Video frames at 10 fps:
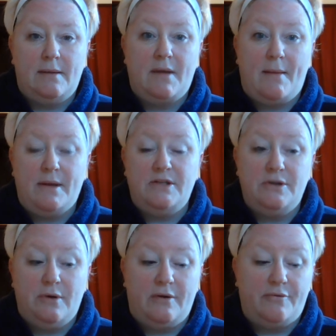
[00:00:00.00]
coming to
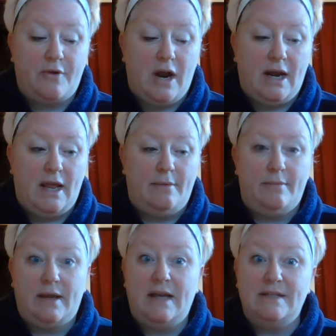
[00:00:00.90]
you on Friday
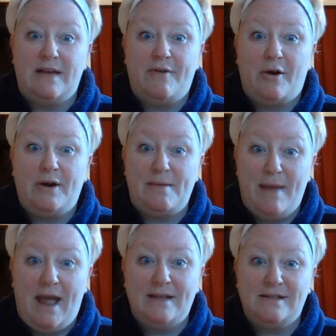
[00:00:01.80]
because I've already
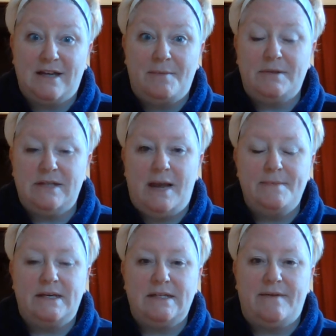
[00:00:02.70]
masked a couple
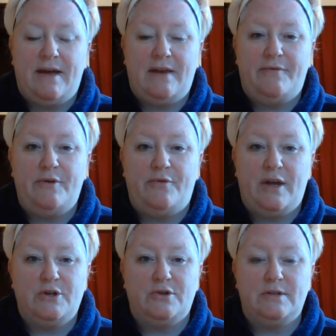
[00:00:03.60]
times because I've had a few
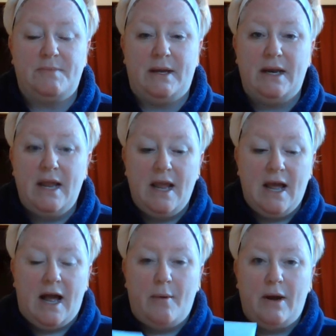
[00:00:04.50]
facials, but
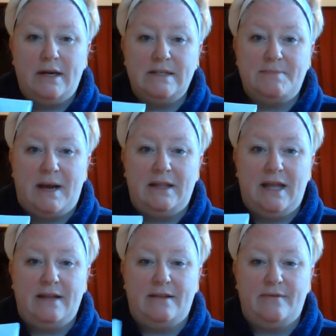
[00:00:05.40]
I wanted to
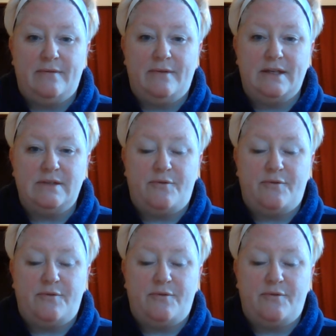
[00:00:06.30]
spotlight this